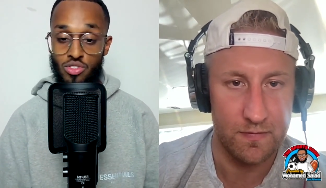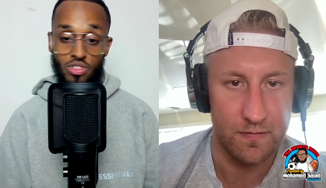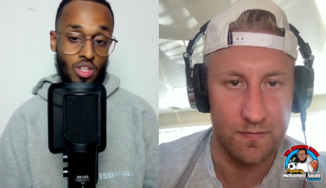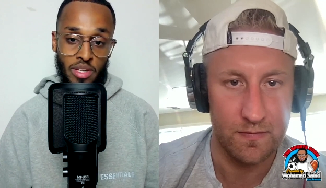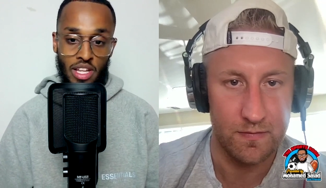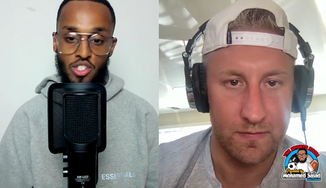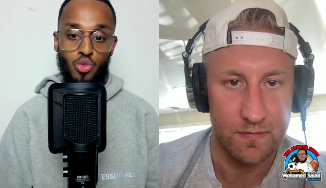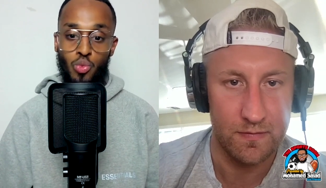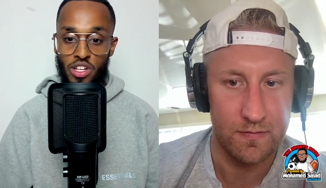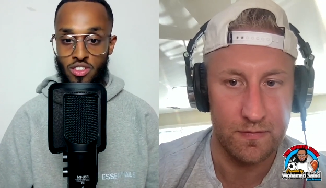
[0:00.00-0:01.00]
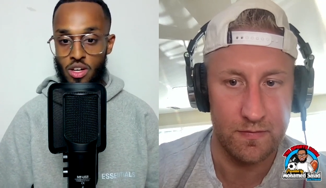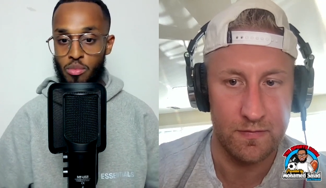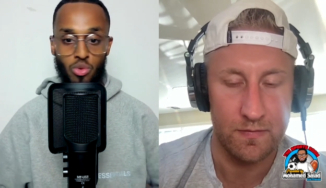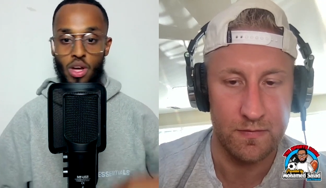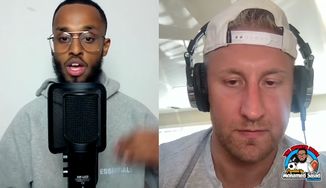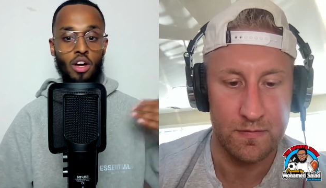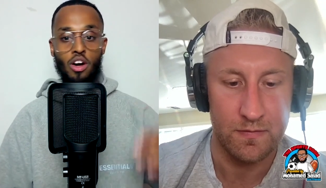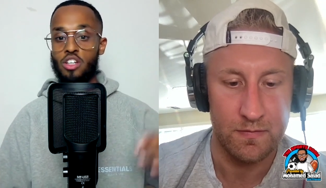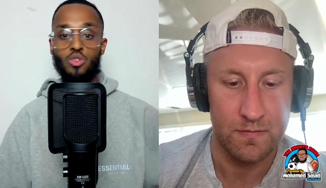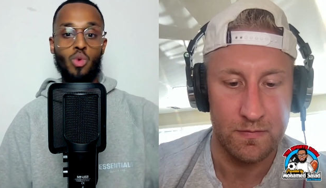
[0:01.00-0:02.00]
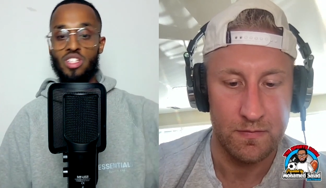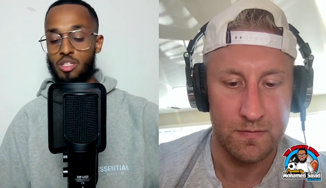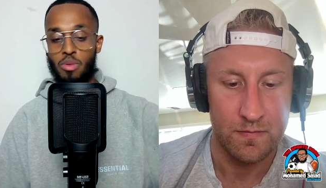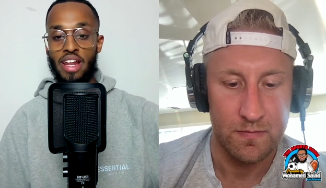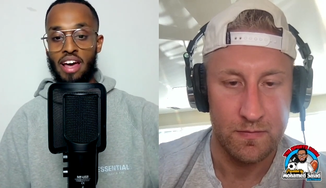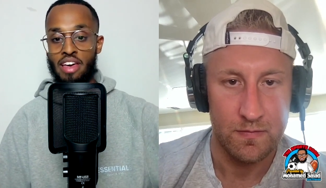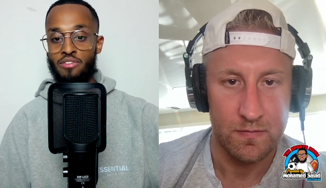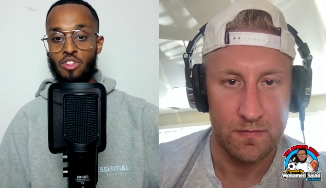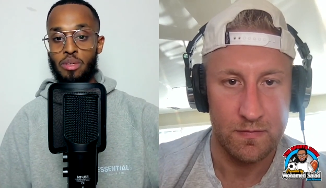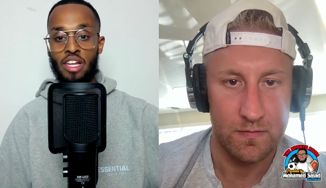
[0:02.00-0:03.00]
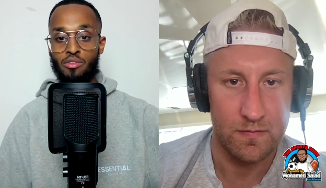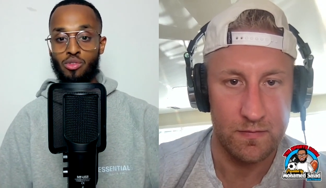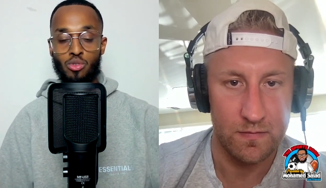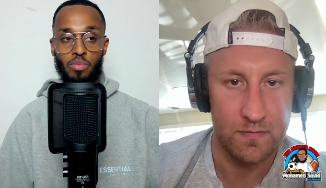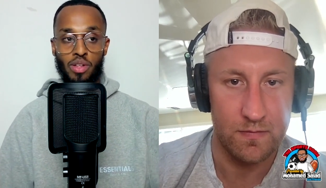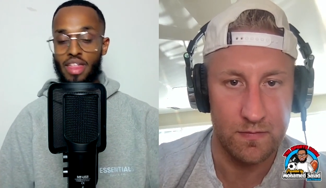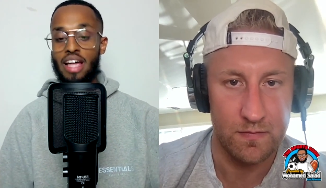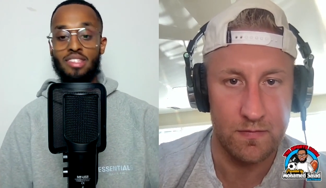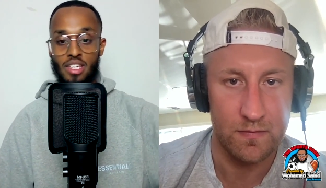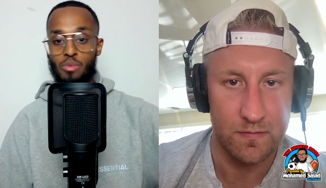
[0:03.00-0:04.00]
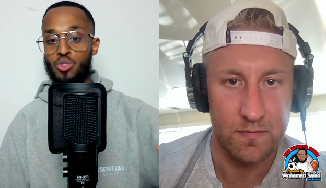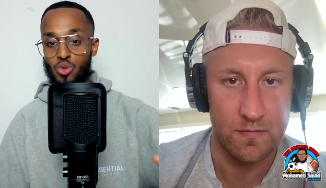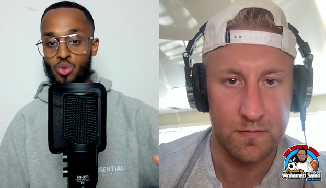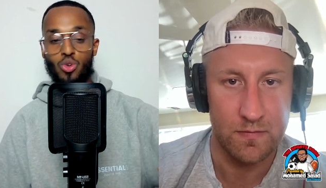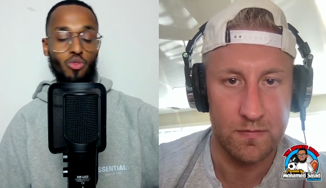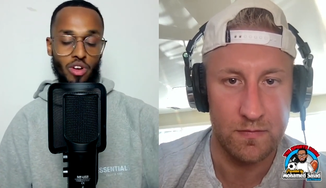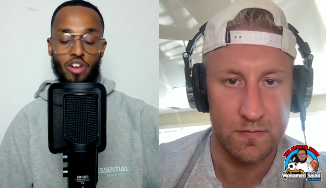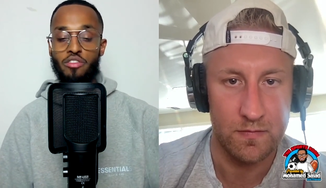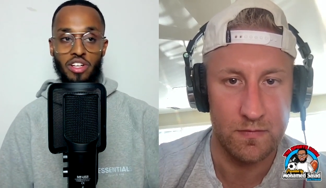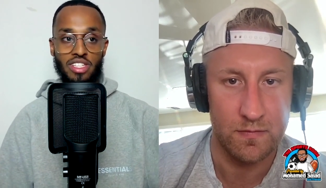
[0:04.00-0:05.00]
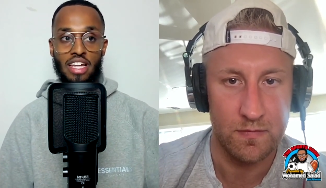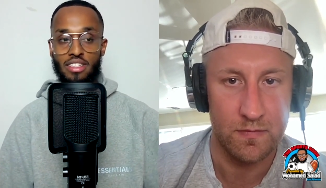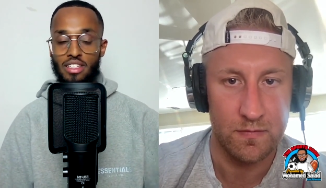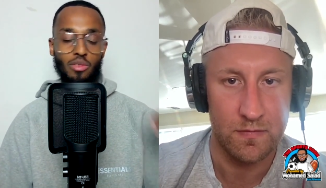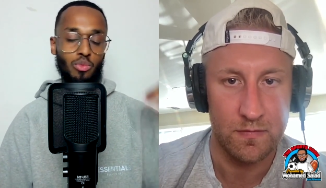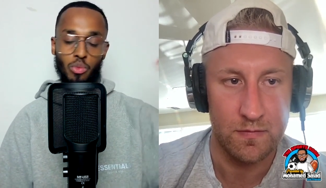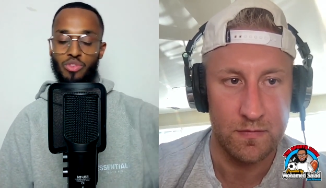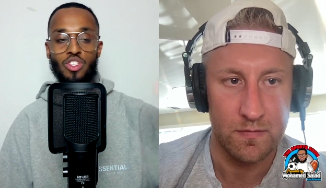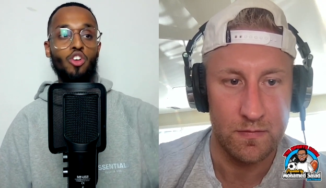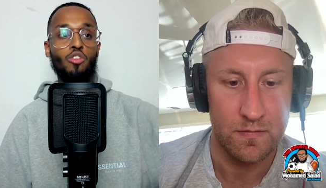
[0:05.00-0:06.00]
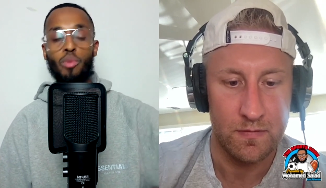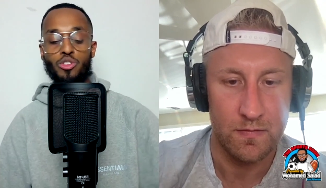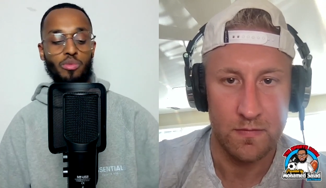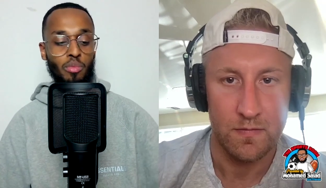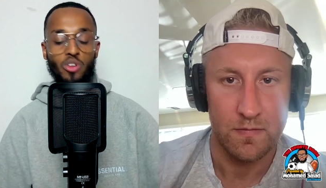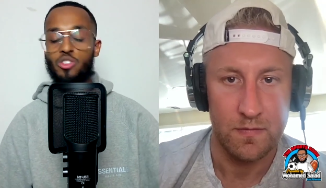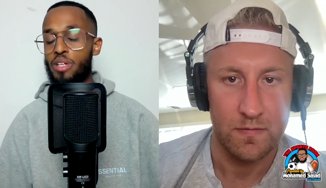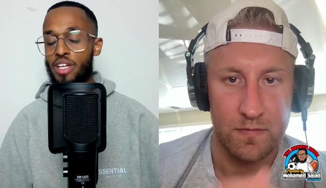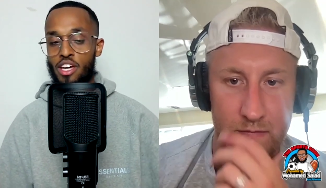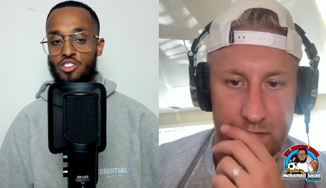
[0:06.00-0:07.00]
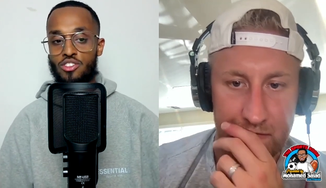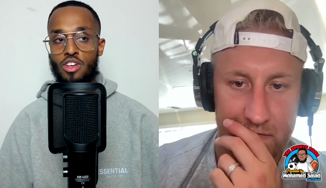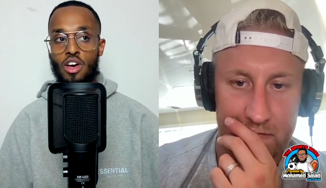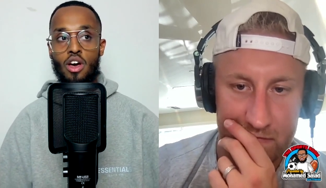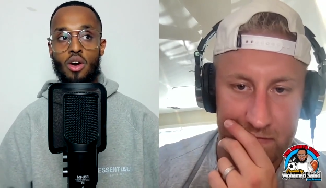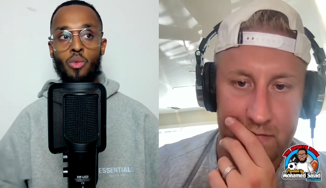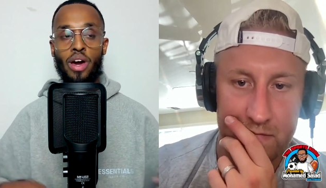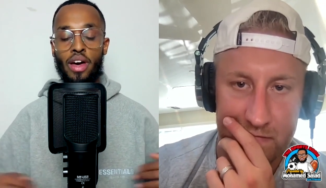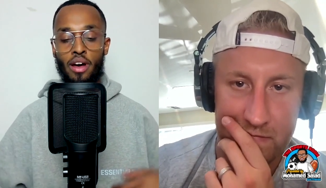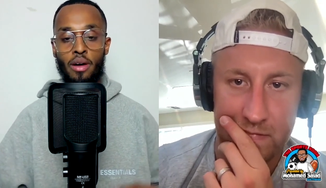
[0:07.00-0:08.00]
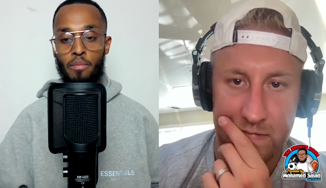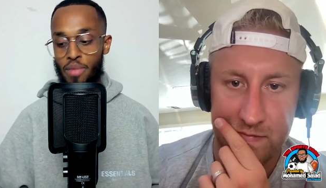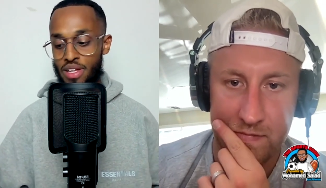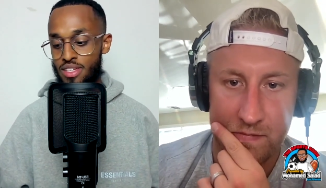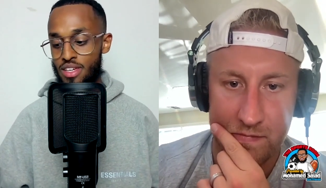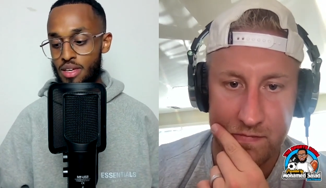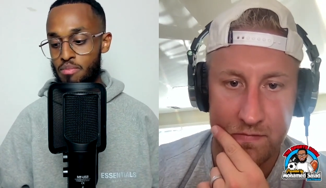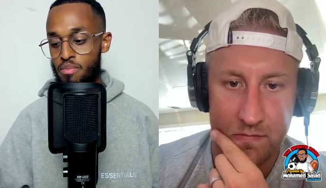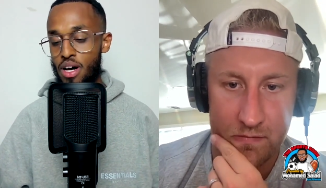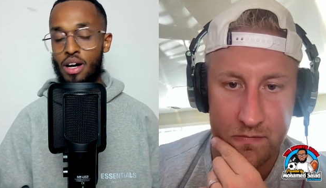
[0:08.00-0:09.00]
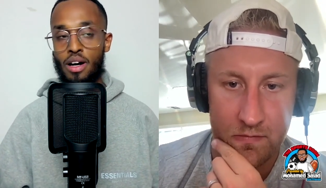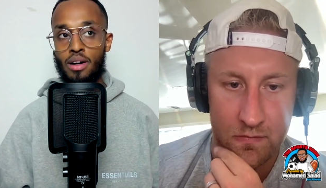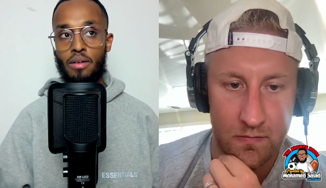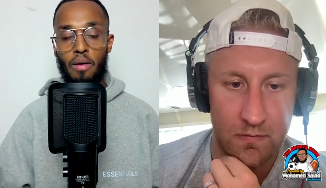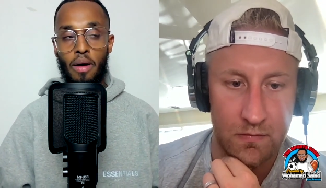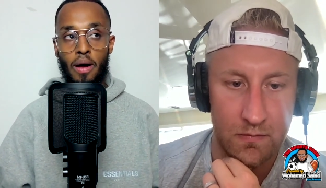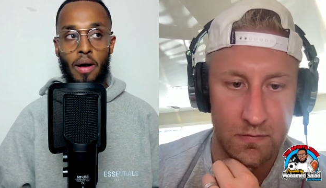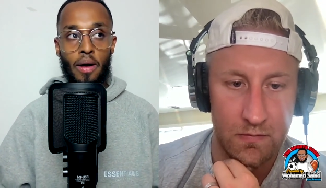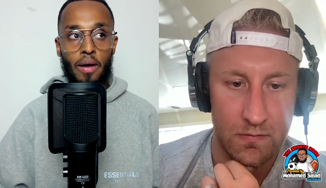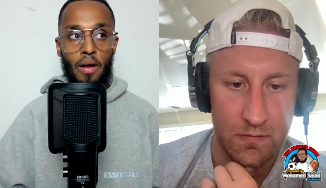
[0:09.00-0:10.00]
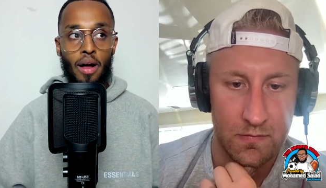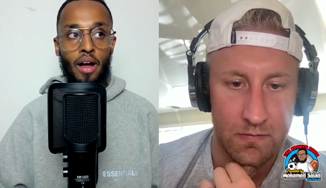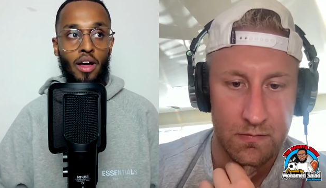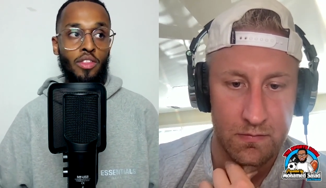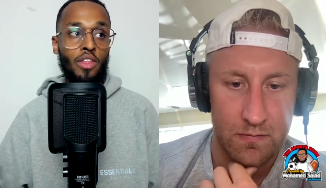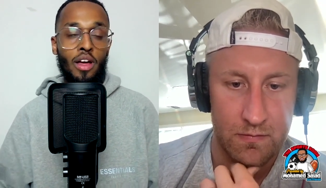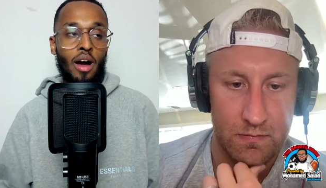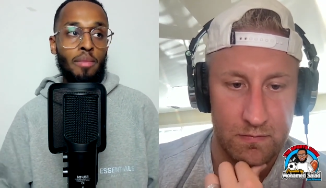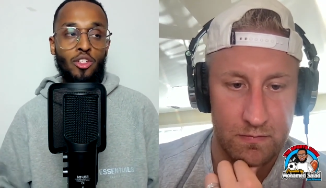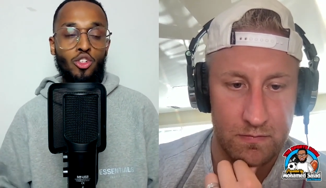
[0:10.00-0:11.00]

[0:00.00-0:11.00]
Speaker 1: I mean, that's just one example. Carson Wentz is playing at MVP level, but that team was also very, very talented. We've seen it on multiple, multiple occasions where um, a team. Uh, I mean,